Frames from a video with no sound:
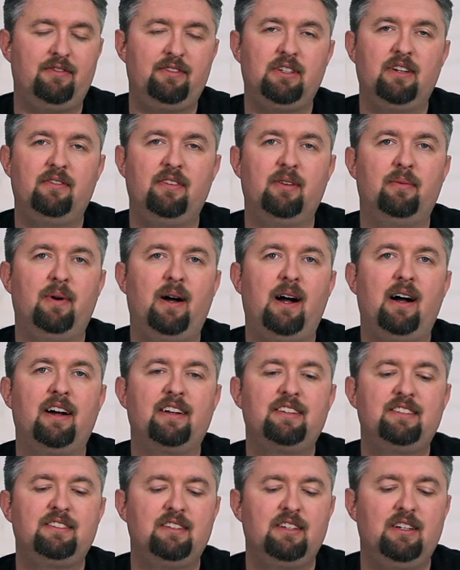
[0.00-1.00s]
if you have the
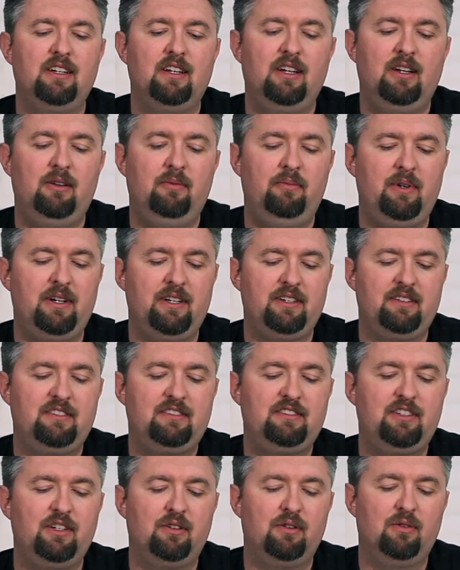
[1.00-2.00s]
box, but
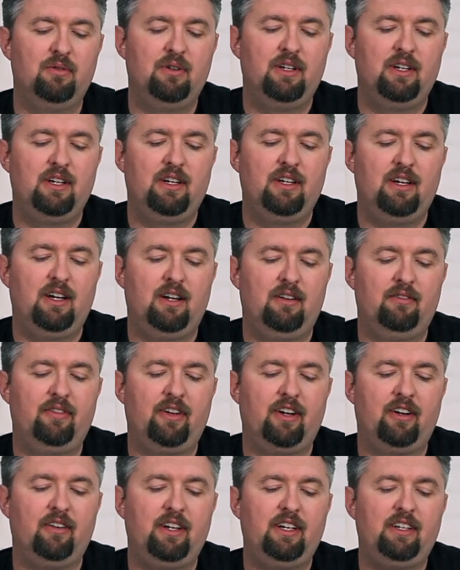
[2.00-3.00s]
still a
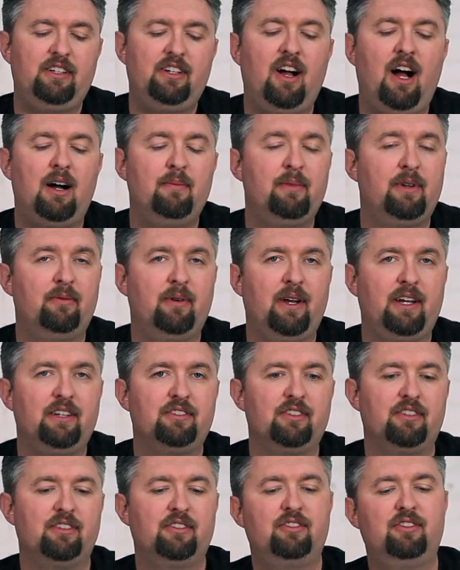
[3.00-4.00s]
very common
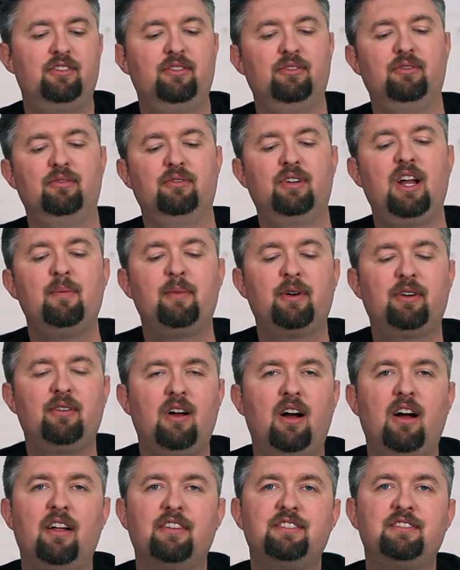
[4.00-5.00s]
razor to come
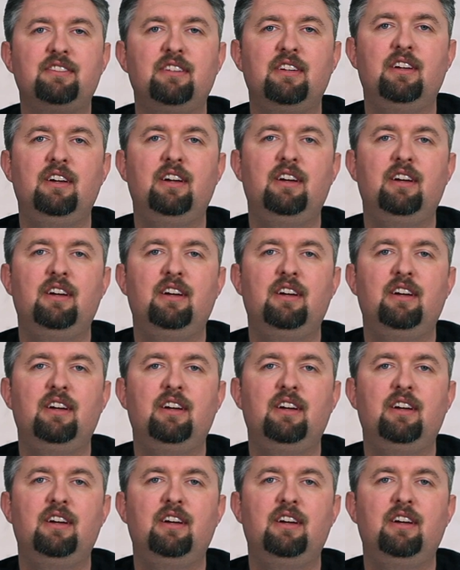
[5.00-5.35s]
across,